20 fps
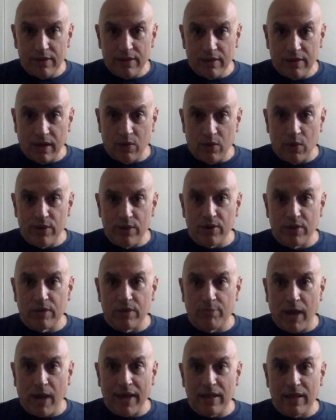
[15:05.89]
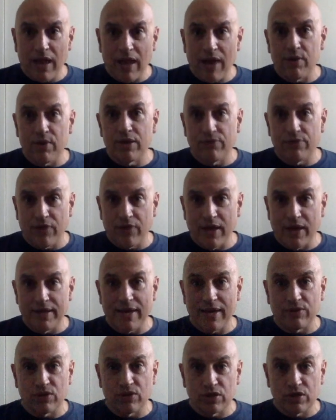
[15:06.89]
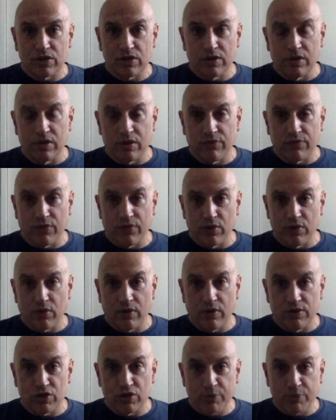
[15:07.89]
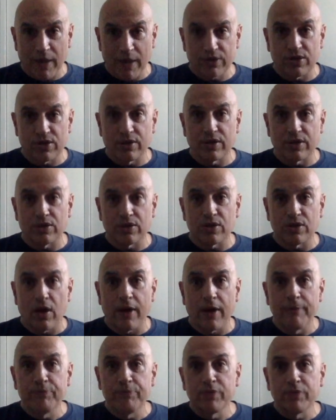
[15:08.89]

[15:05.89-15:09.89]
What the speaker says: where you can buy Glarry and find out this, the further on the specs on the guitar.